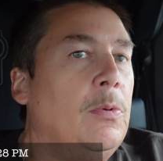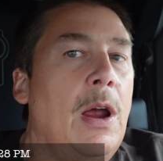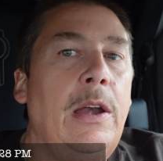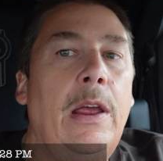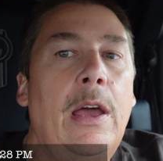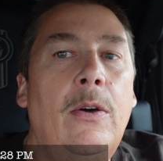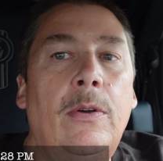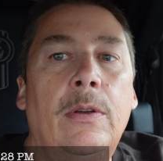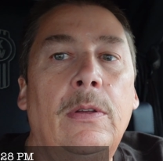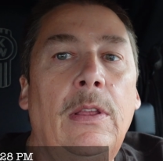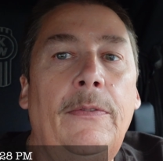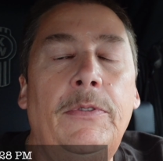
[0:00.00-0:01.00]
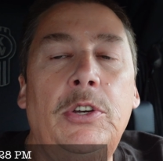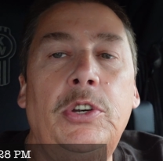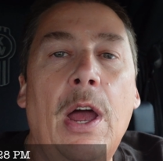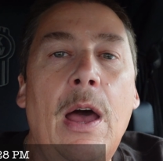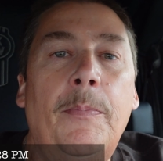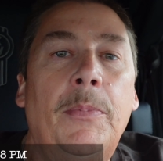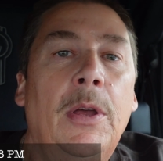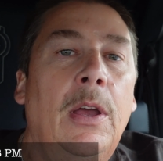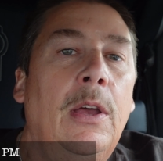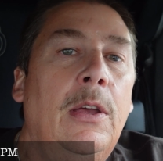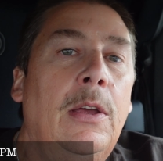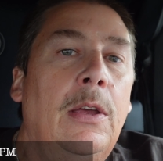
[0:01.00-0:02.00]
right now. Left the shop
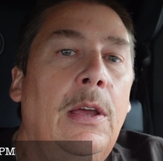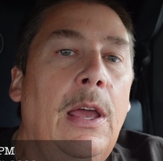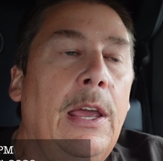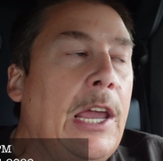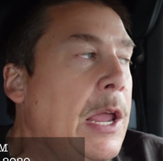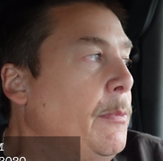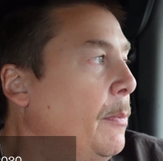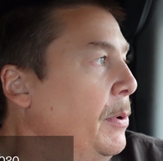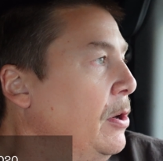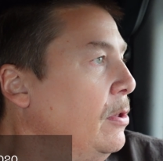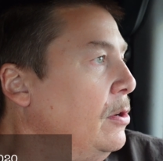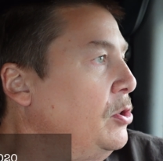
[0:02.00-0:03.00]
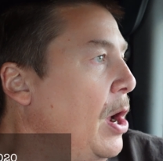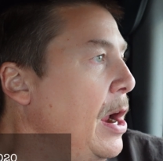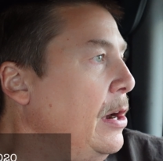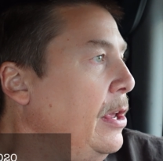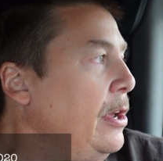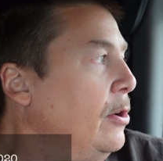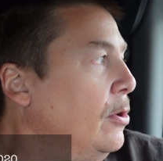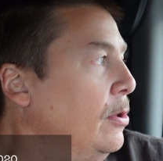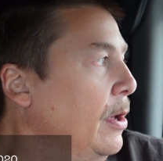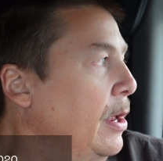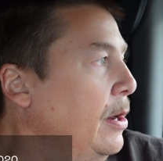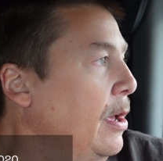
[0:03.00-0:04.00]
and came up here to the Giant Eagle,
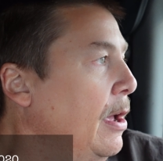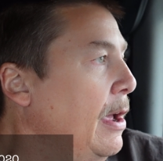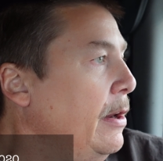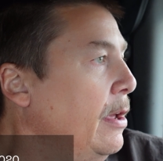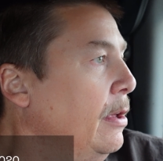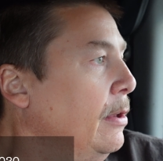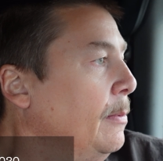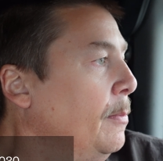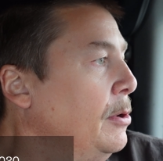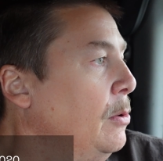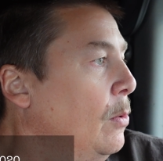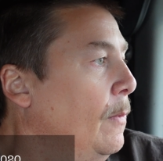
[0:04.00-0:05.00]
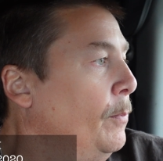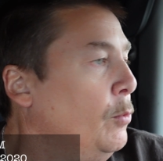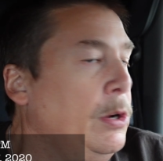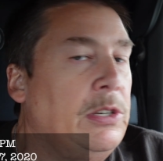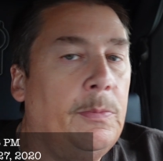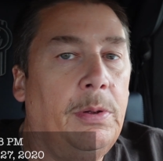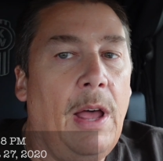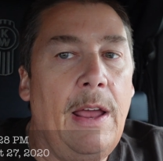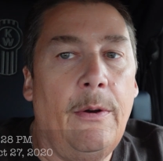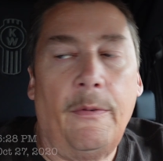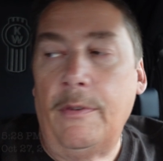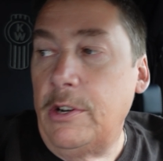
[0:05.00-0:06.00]
and I had to resupply
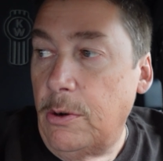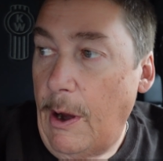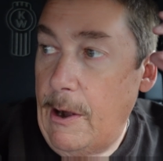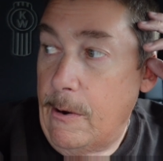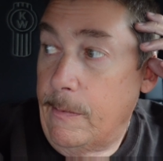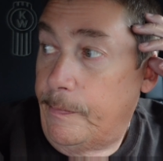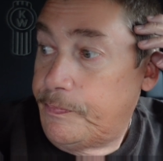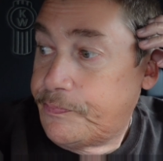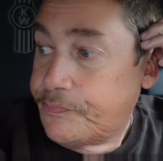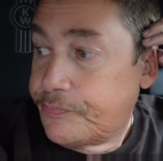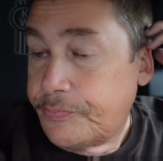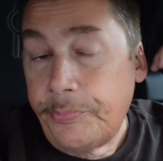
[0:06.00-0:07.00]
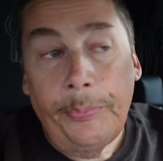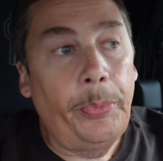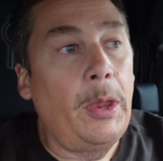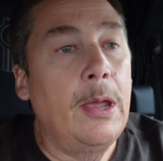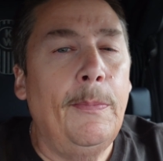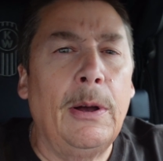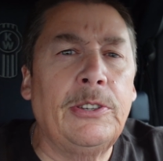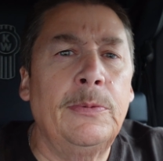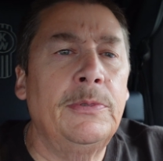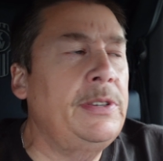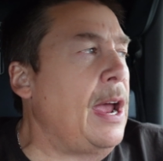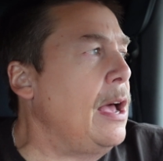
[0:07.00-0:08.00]
the refrigerator. Bought some
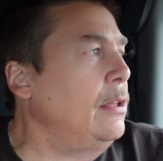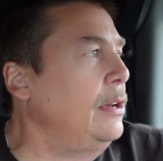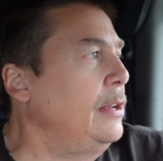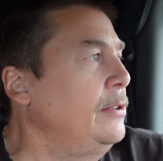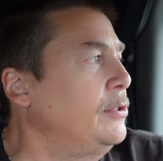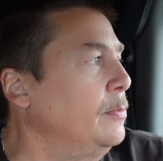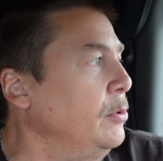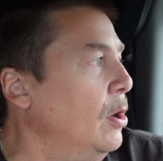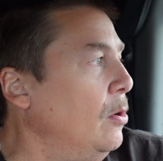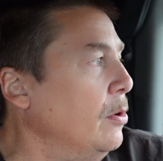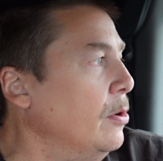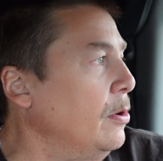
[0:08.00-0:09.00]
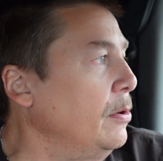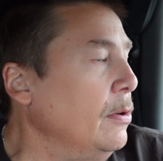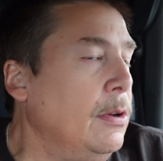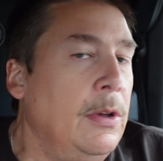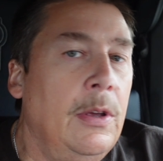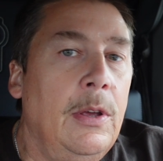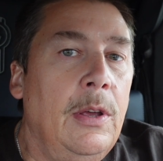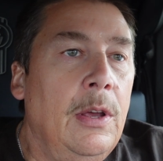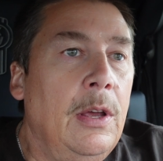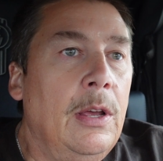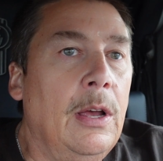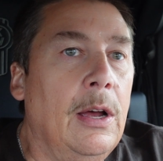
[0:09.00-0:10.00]
salad, some yogurt,
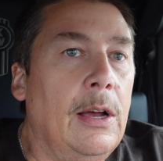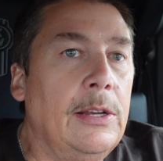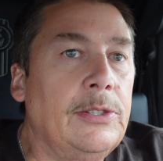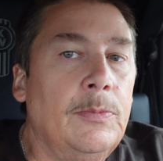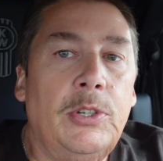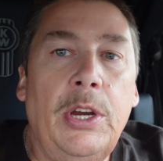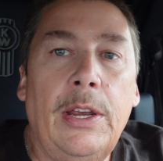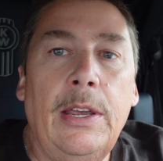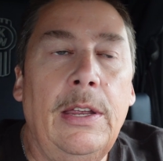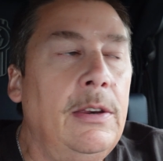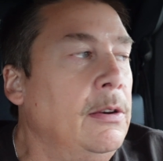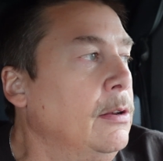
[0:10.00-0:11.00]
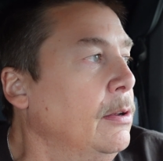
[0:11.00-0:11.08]
some chicken,